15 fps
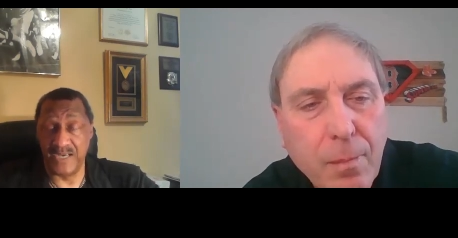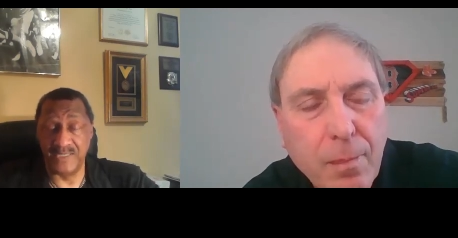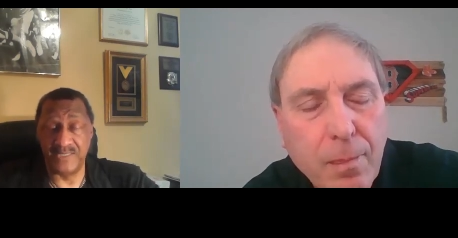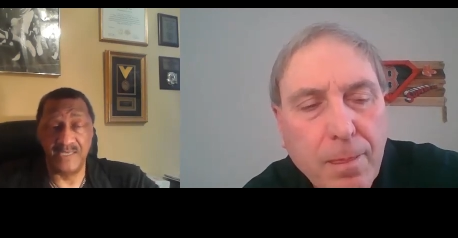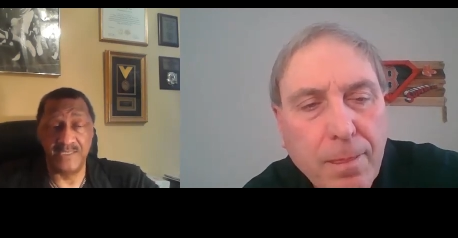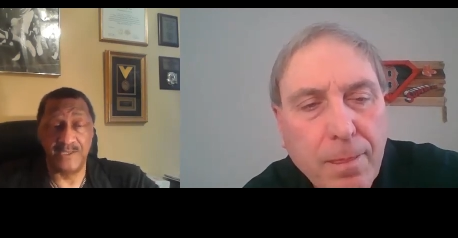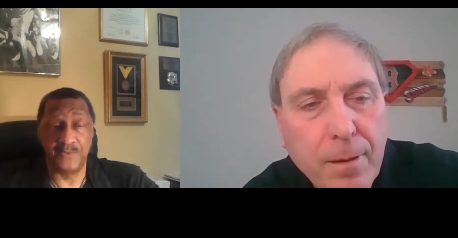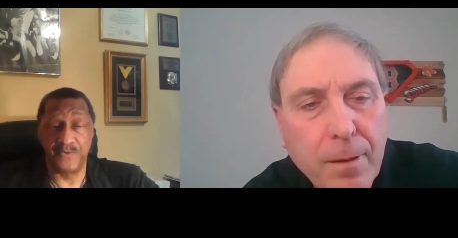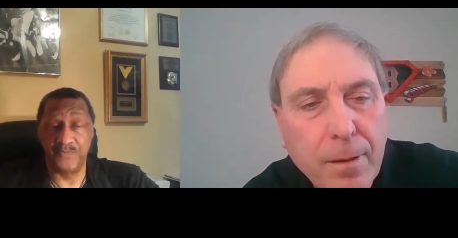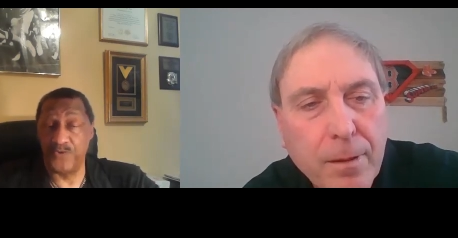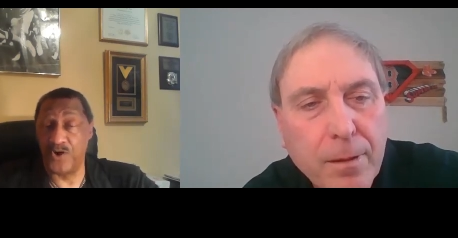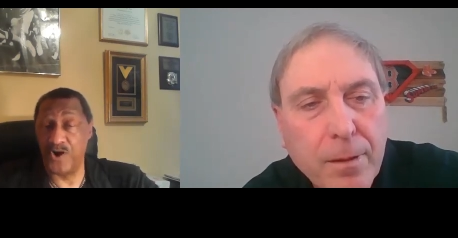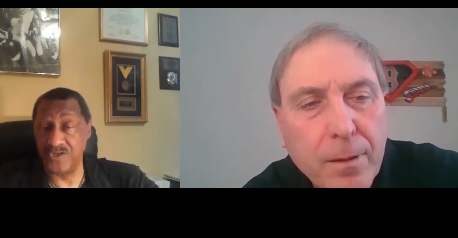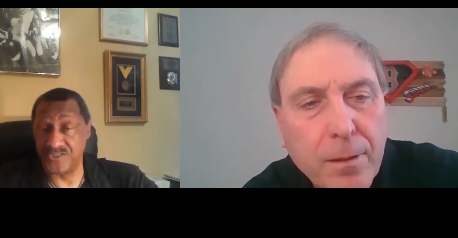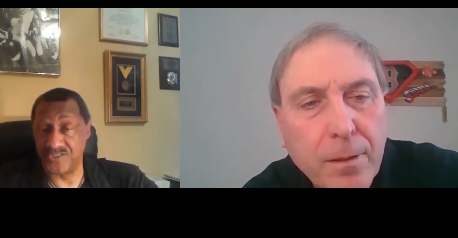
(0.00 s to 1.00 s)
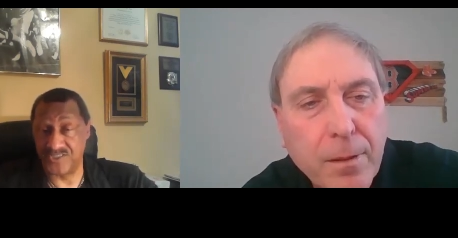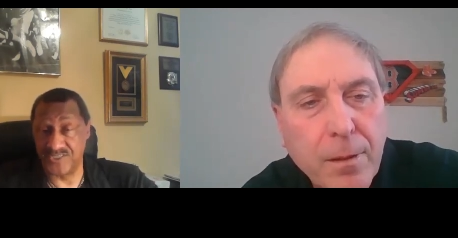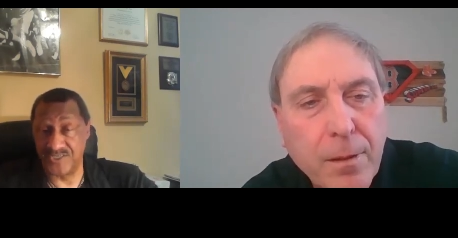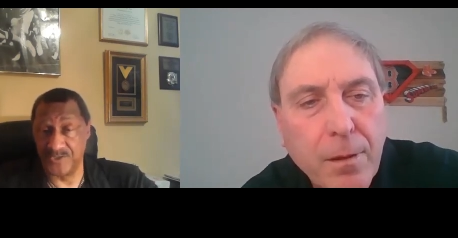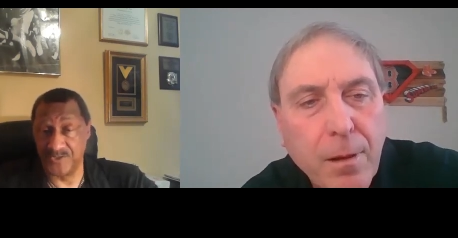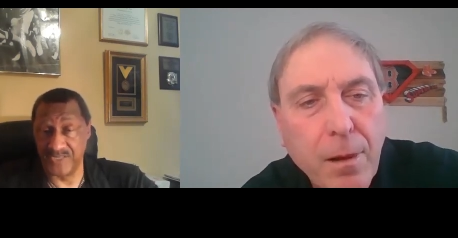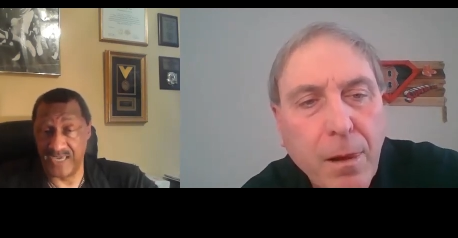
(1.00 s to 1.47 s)
Speaker 1: I think they went for Art
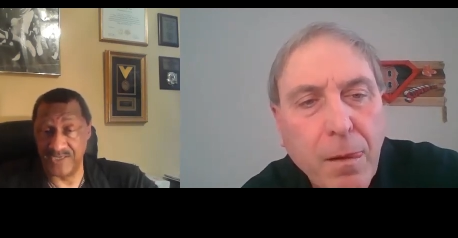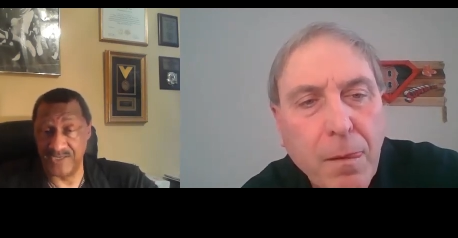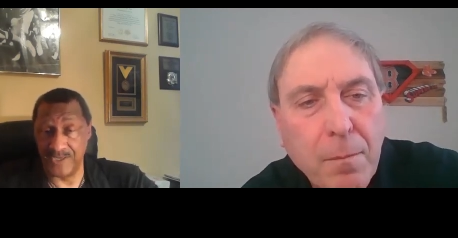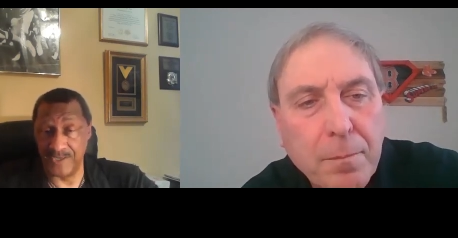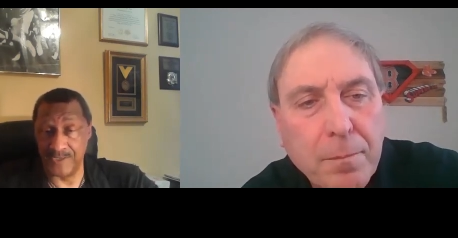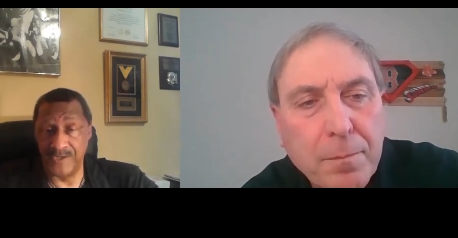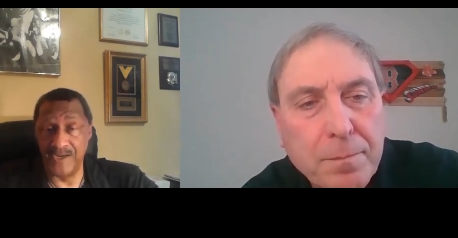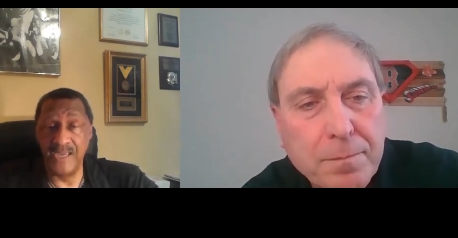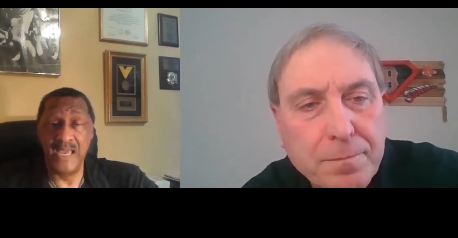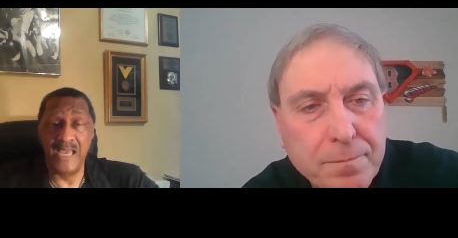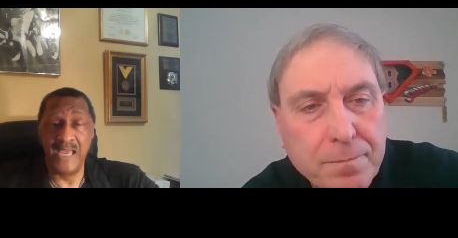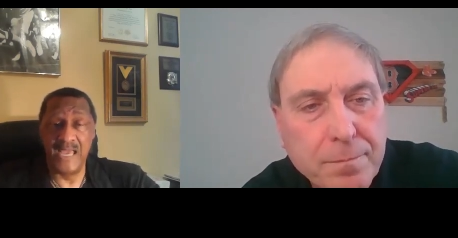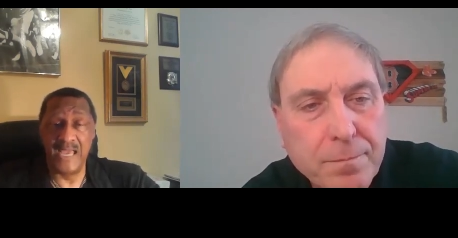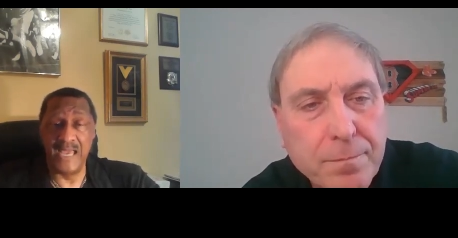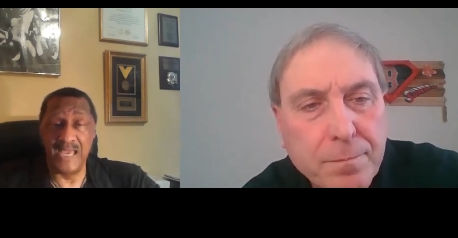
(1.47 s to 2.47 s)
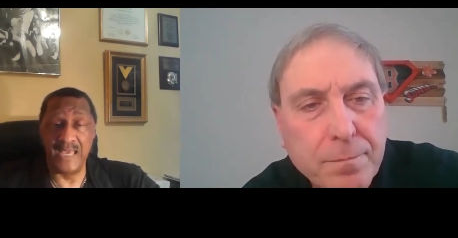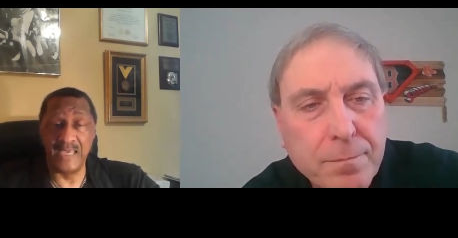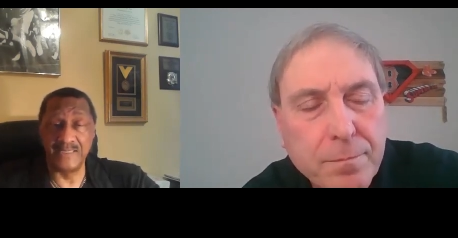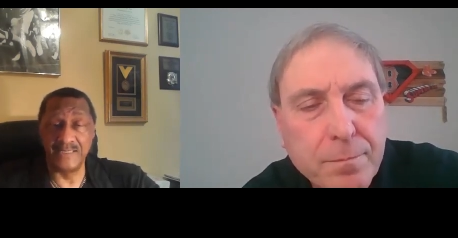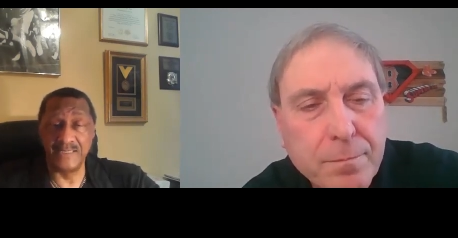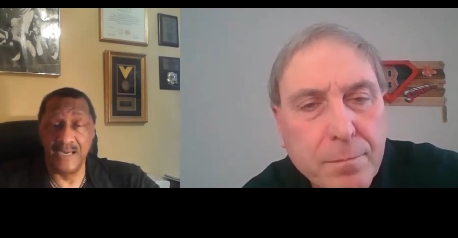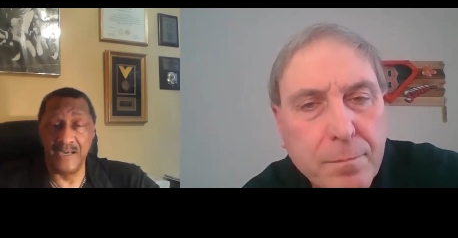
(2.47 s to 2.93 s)
Still that year. Mm-hmm.
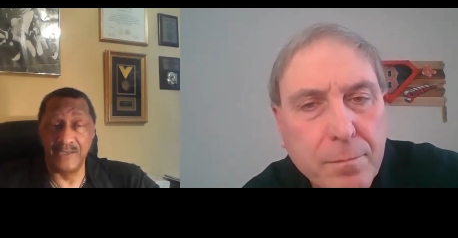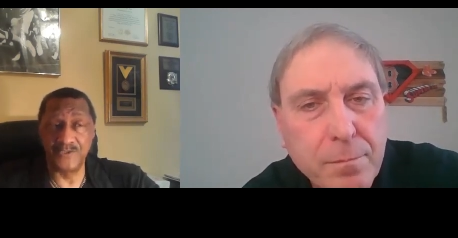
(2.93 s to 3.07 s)
And uh,